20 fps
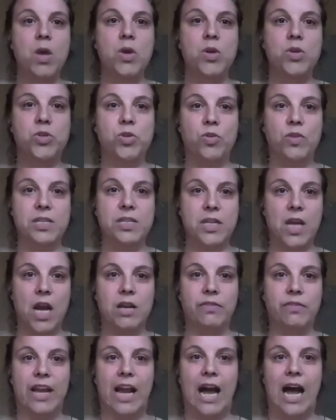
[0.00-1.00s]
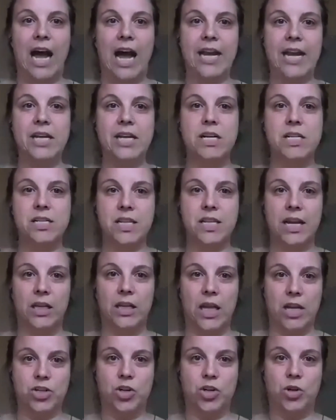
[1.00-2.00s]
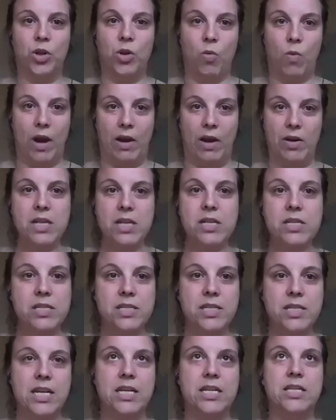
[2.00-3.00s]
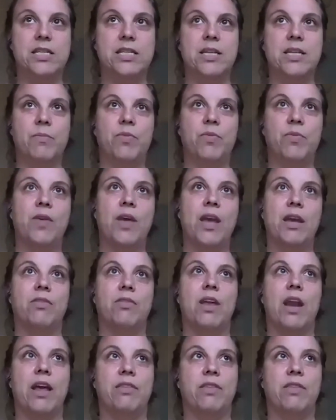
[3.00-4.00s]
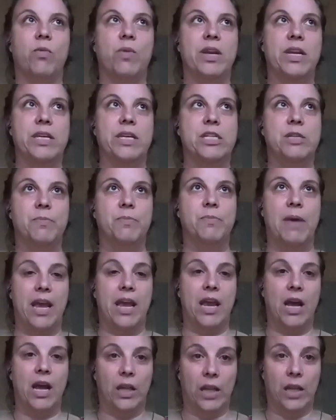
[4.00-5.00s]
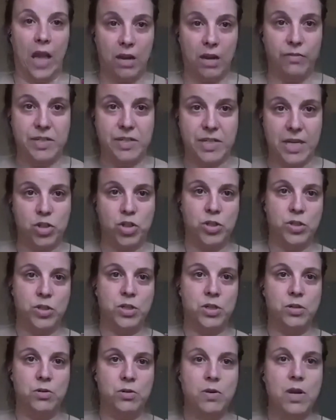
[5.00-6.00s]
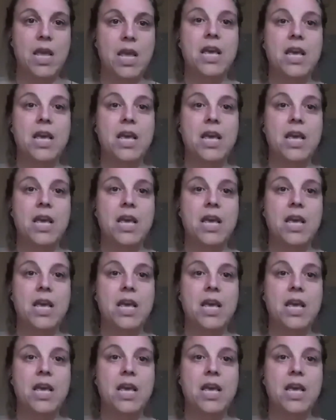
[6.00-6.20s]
So this kind of like heightened psychological awareness is something that I think we need to pay a lot of attention to.